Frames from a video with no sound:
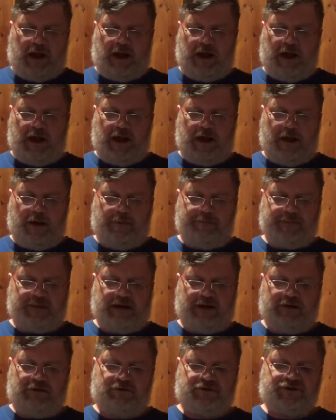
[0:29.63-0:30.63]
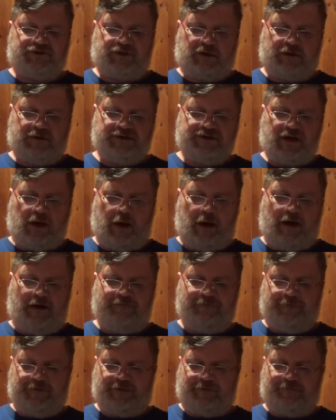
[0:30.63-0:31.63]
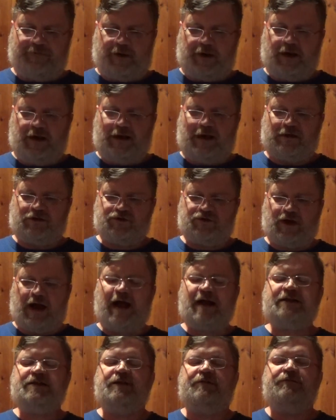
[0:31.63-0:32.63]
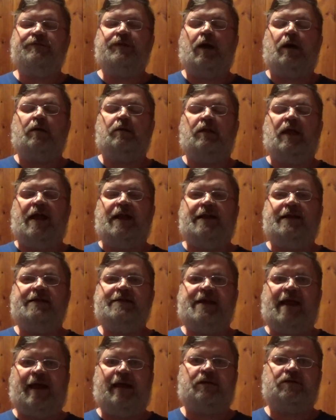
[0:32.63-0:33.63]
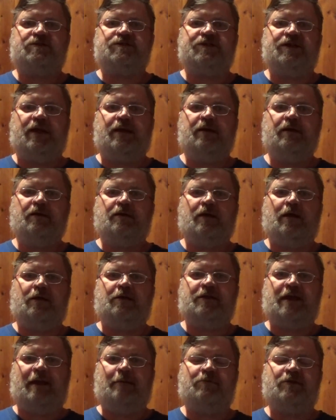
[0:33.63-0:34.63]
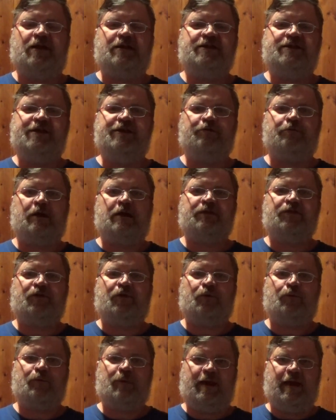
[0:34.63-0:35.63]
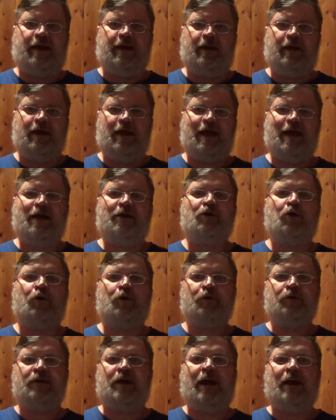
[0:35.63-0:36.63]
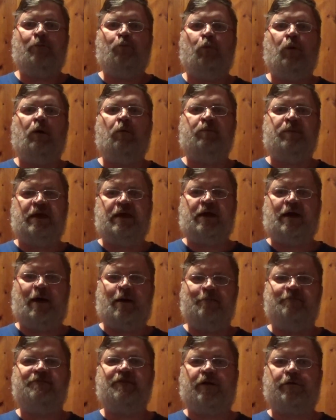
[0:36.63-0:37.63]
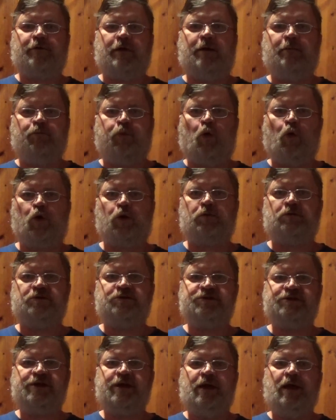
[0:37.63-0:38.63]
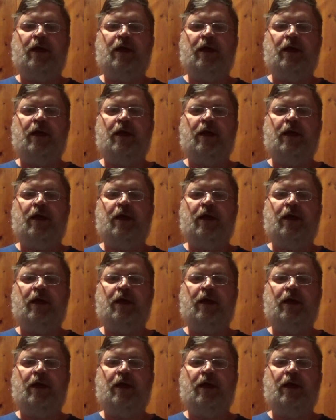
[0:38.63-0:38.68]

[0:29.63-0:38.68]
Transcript: It starts off with a very attractive young lady dancing named Adira, and her name will become very important